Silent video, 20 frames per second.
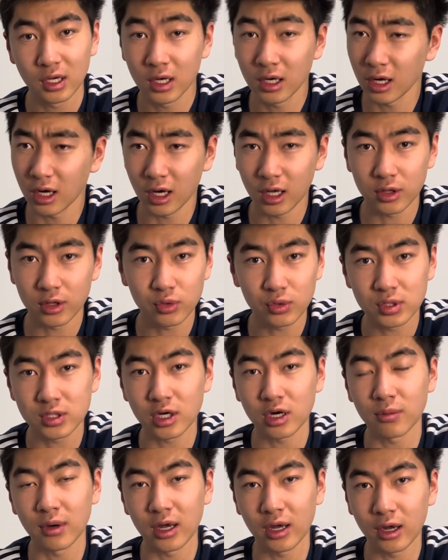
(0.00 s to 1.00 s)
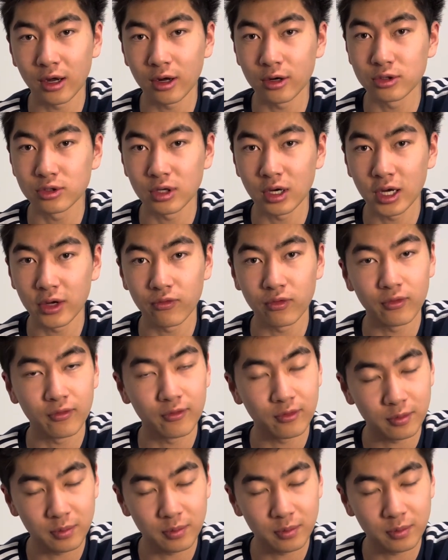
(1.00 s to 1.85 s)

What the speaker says: 3 terabyte hard drive with a